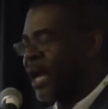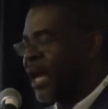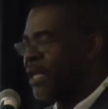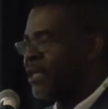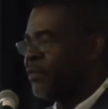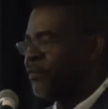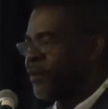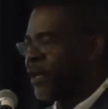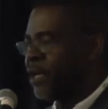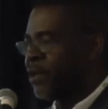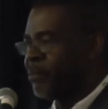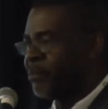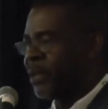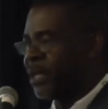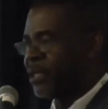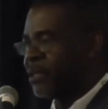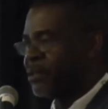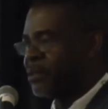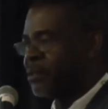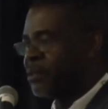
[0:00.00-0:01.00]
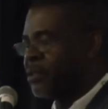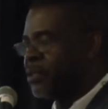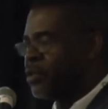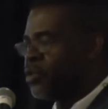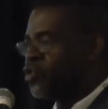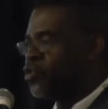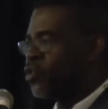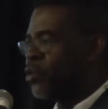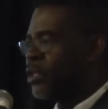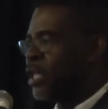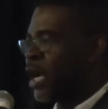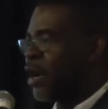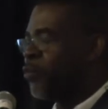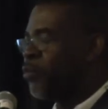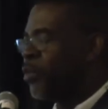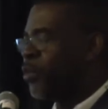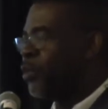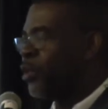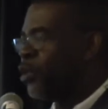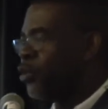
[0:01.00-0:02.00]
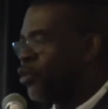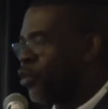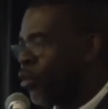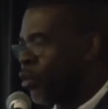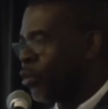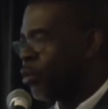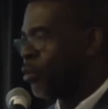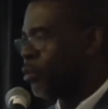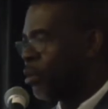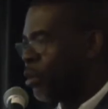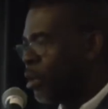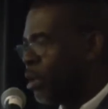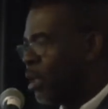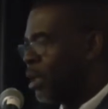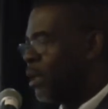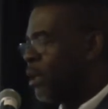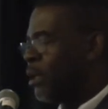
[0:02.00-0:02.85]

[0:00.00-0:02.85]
and development, so that we will know